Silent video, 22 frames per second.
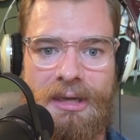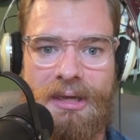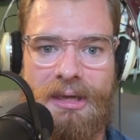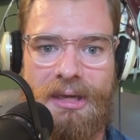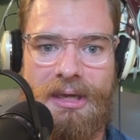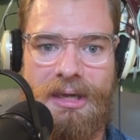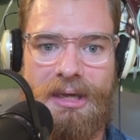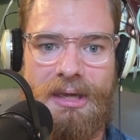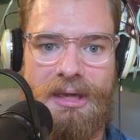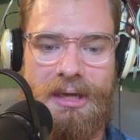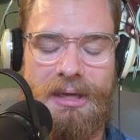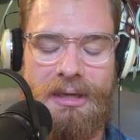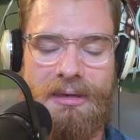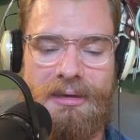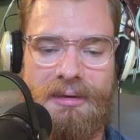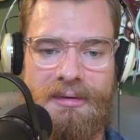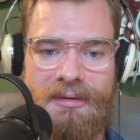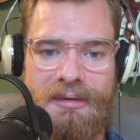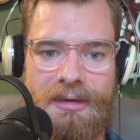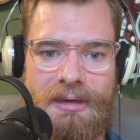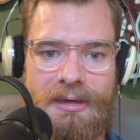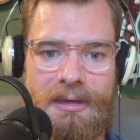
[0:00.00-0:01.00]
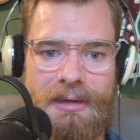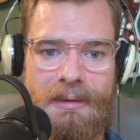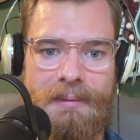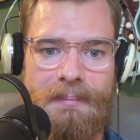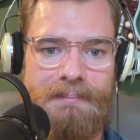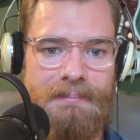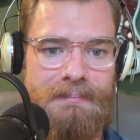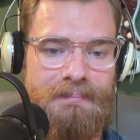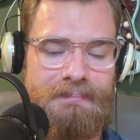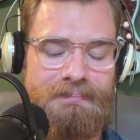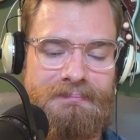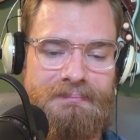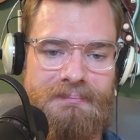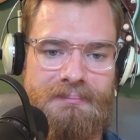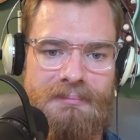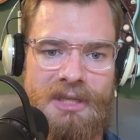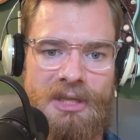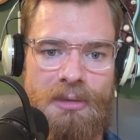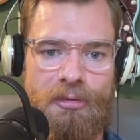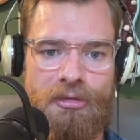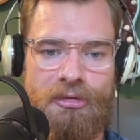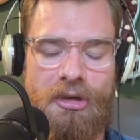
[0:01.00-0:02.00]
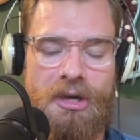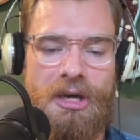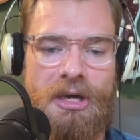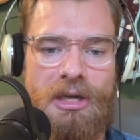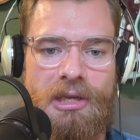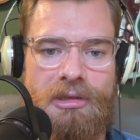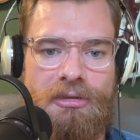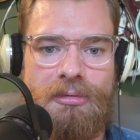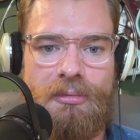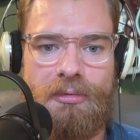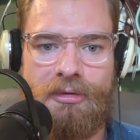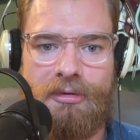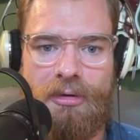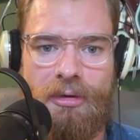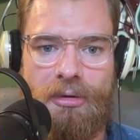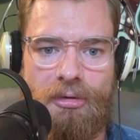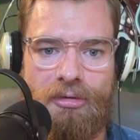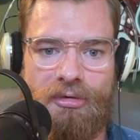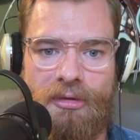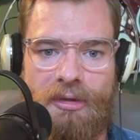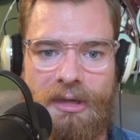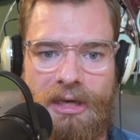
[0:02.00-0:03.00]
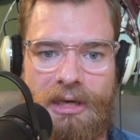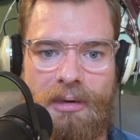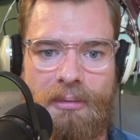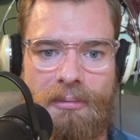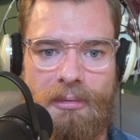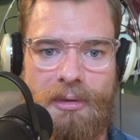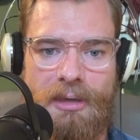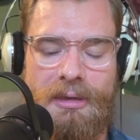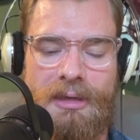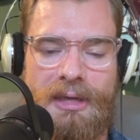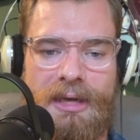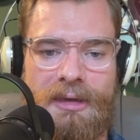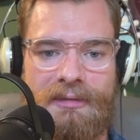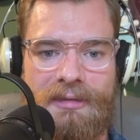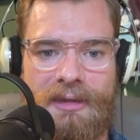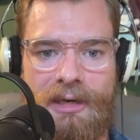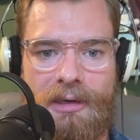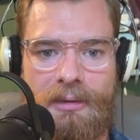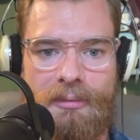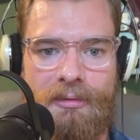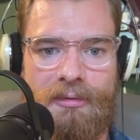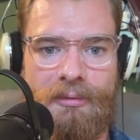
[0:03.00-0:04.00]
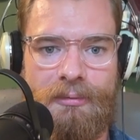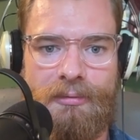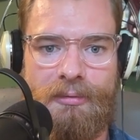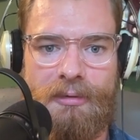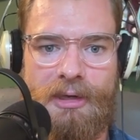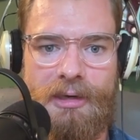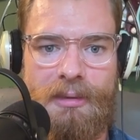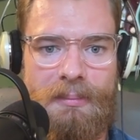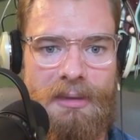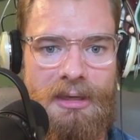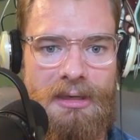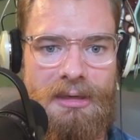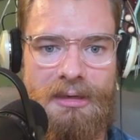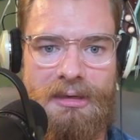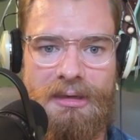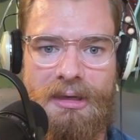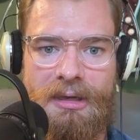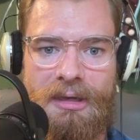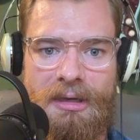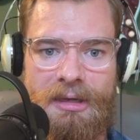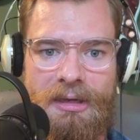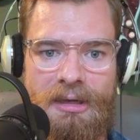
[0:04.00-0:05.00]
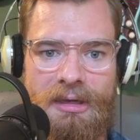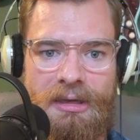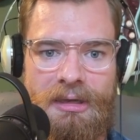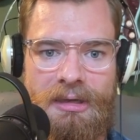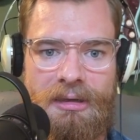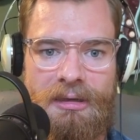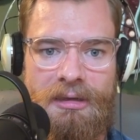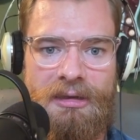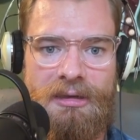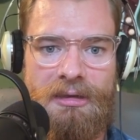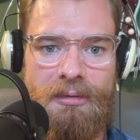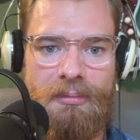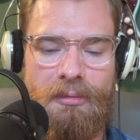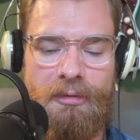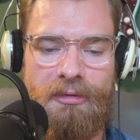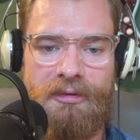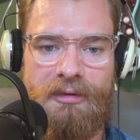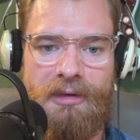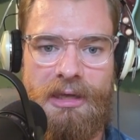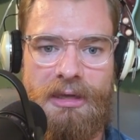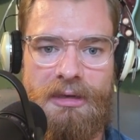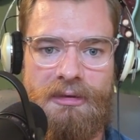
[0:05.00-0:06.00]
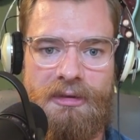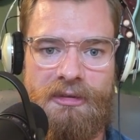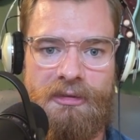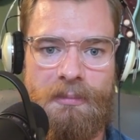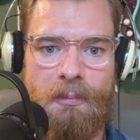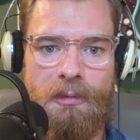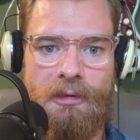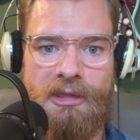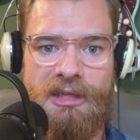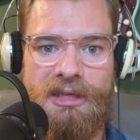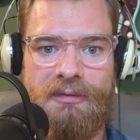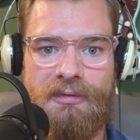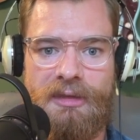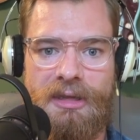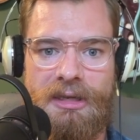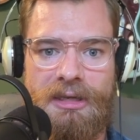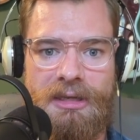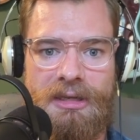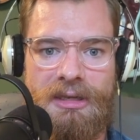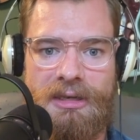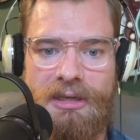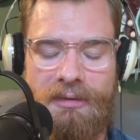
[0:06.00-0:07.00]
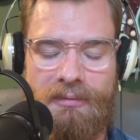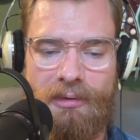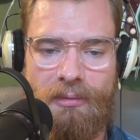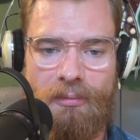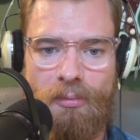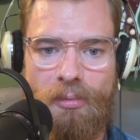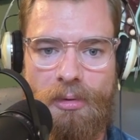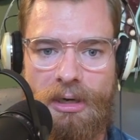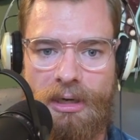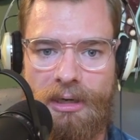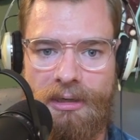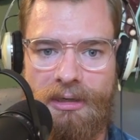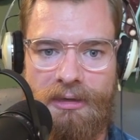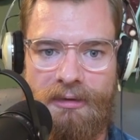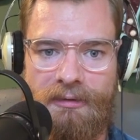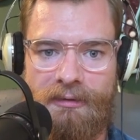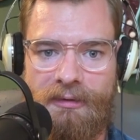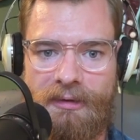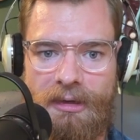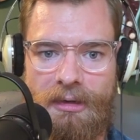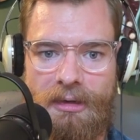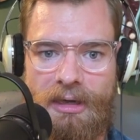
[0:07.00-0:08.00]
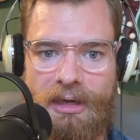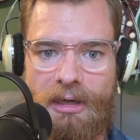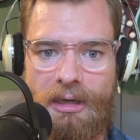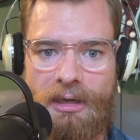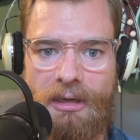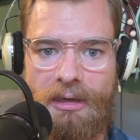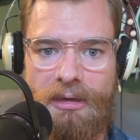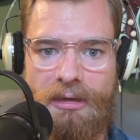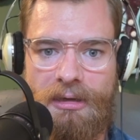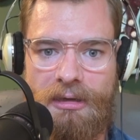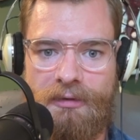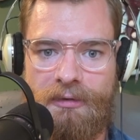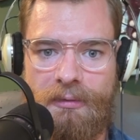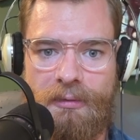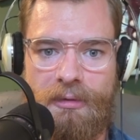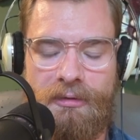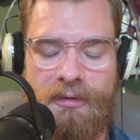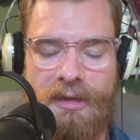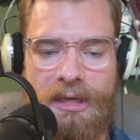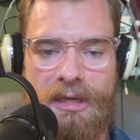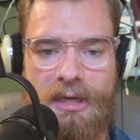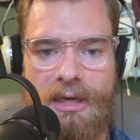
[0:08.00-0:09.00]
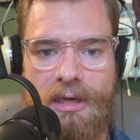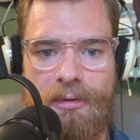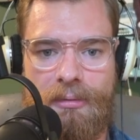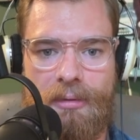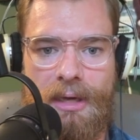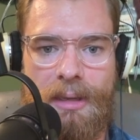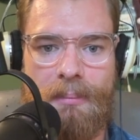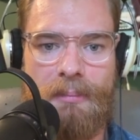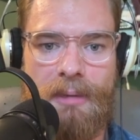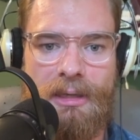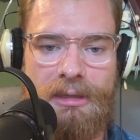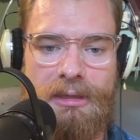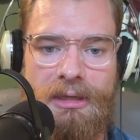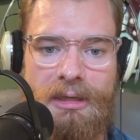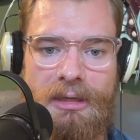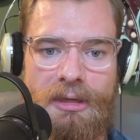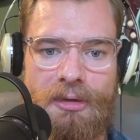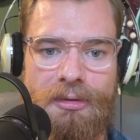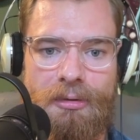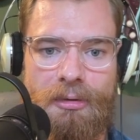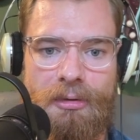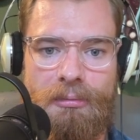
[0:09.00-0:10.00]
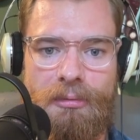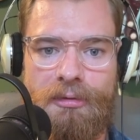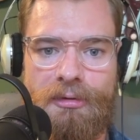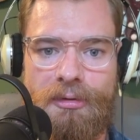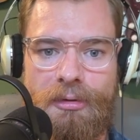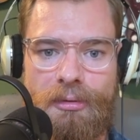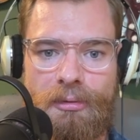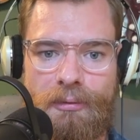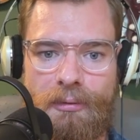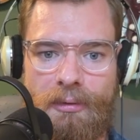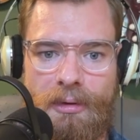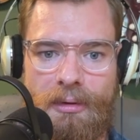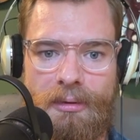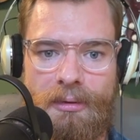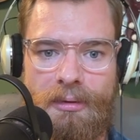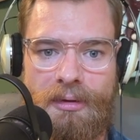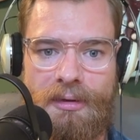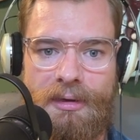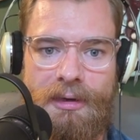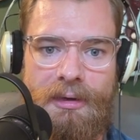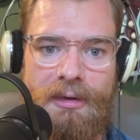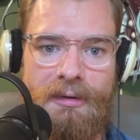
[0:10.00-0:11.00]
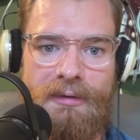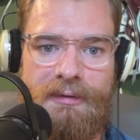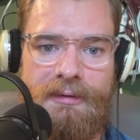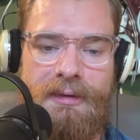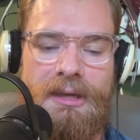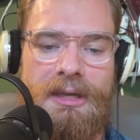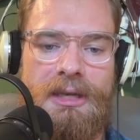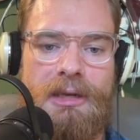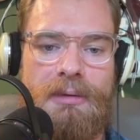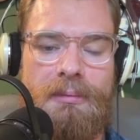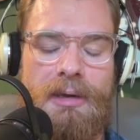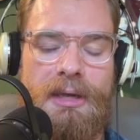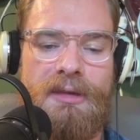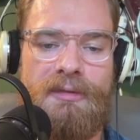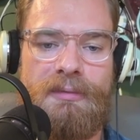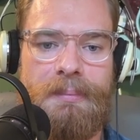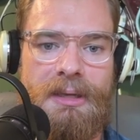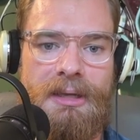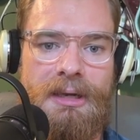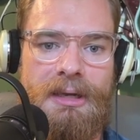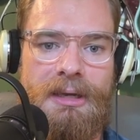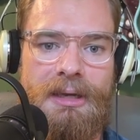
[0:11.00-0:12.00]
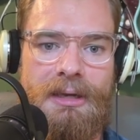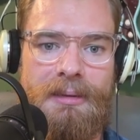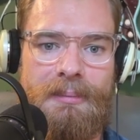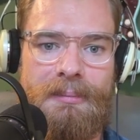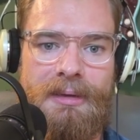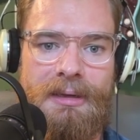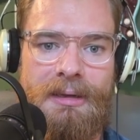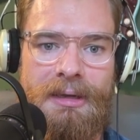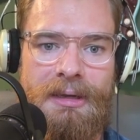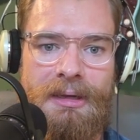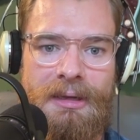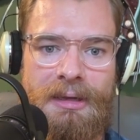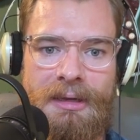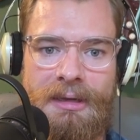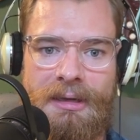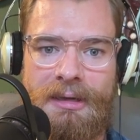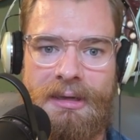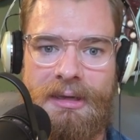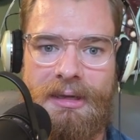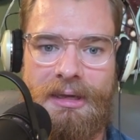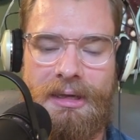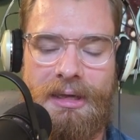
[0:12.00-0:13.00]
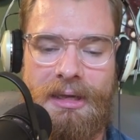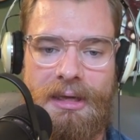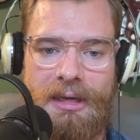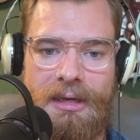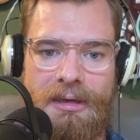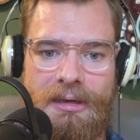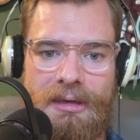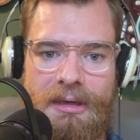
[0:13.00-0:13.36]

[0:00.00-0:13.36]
and um, he was talking to his coach, and they didn't realize that I was in front of me, and he was in disbelief that he had even won. He said, "I as soon as that guy grabbed my gi, I thought it was over. I didn't see any way of beating him." And